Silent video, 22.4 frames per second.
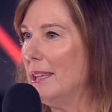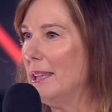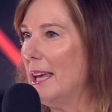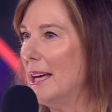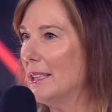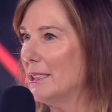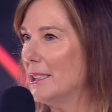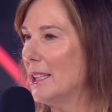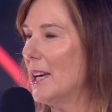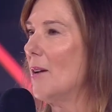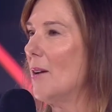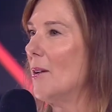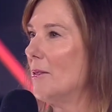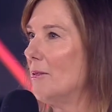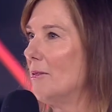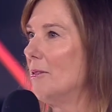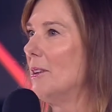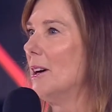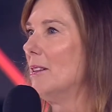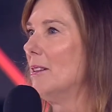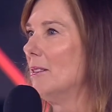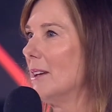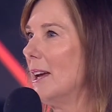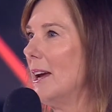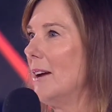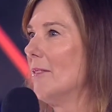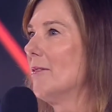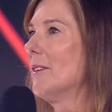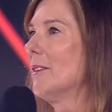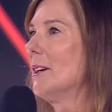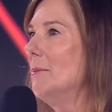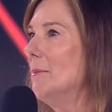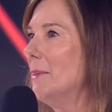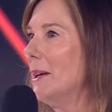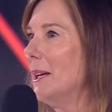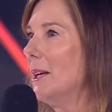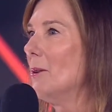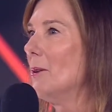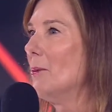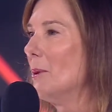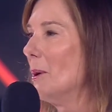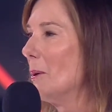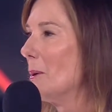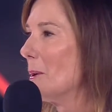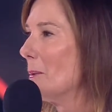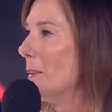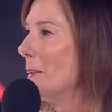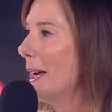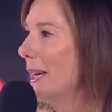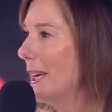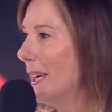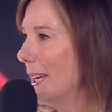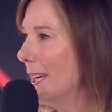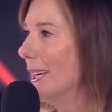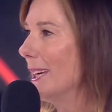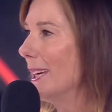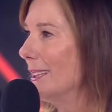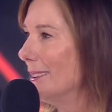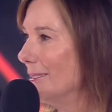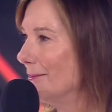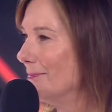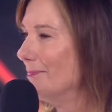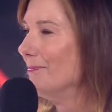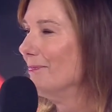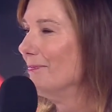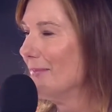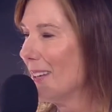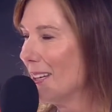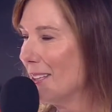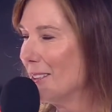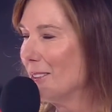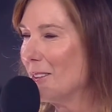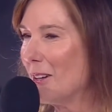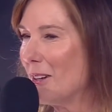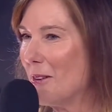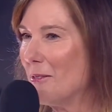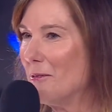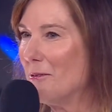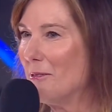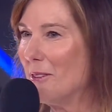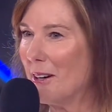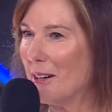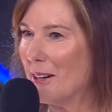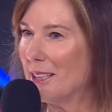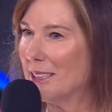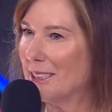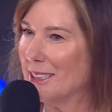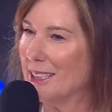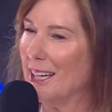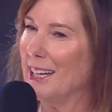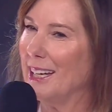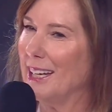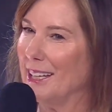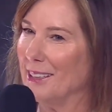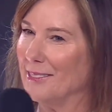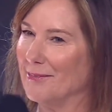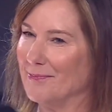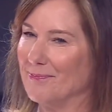that's how it felt every minute we were making it. So, very exciting.